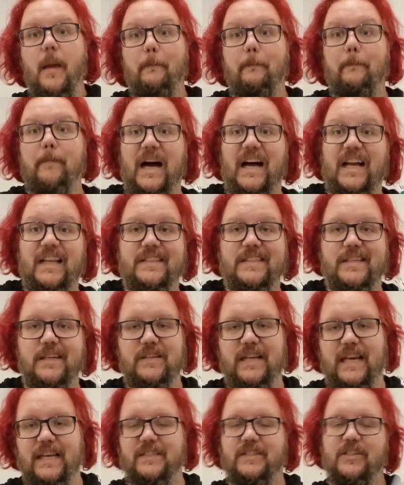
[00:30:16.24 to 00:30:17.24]
But until
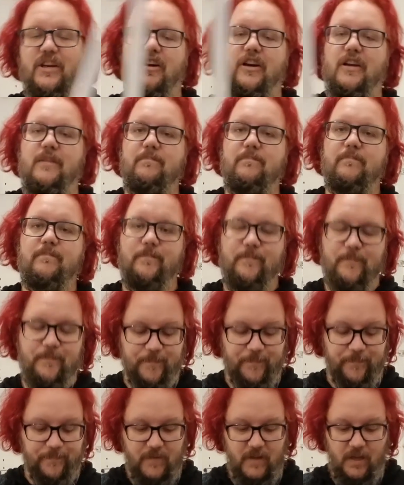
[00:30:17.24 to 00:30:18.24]
next time,
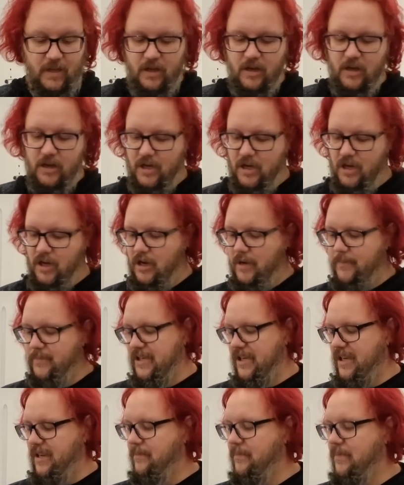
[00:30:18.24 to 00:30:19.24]
I'm
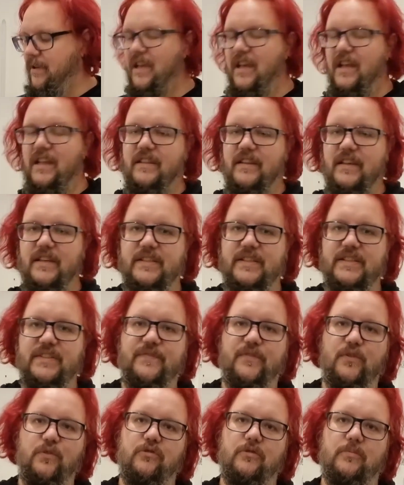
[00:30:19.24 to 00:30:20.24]
Jim. This is
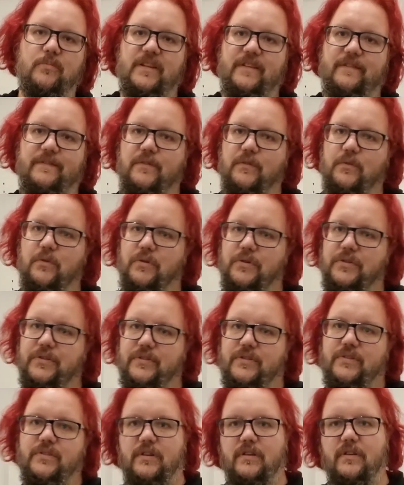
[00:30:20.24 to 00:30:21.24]
Fulcrum and the
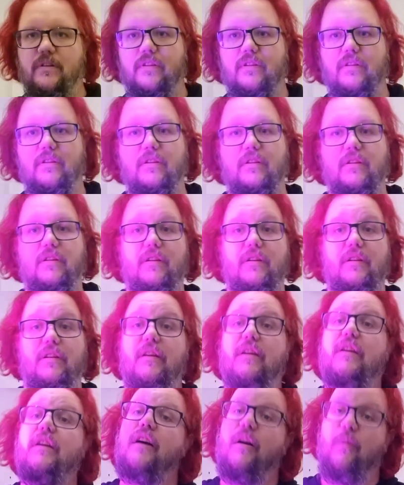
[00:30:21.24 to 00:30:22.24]
Force.
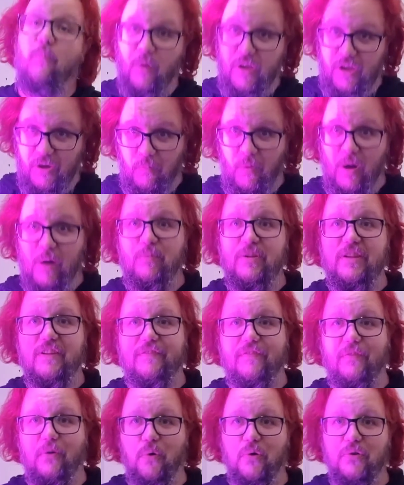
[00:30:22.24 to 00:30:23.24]
And we are one with the
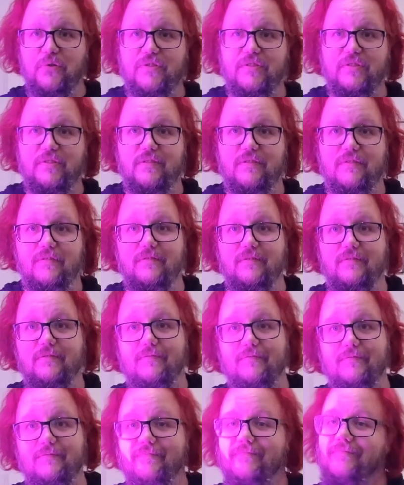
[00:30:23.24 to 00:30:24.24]
Force.
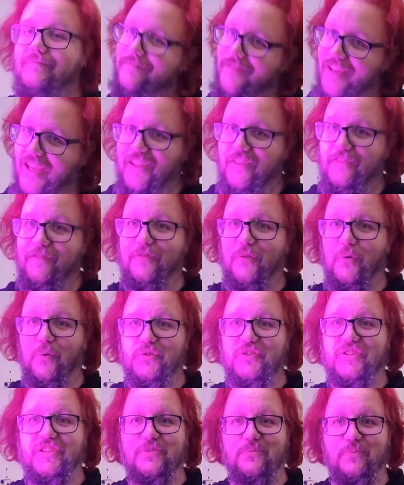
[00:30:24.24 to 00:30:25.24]
And the
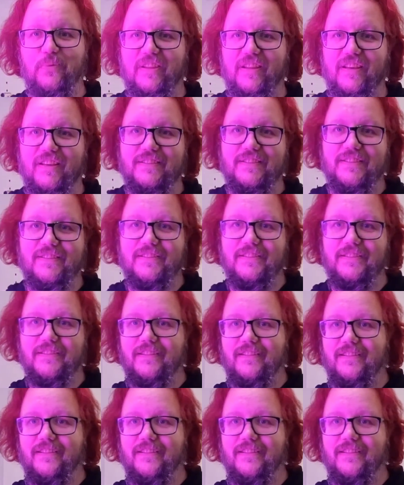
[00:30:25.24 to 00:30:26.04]
Force is with us.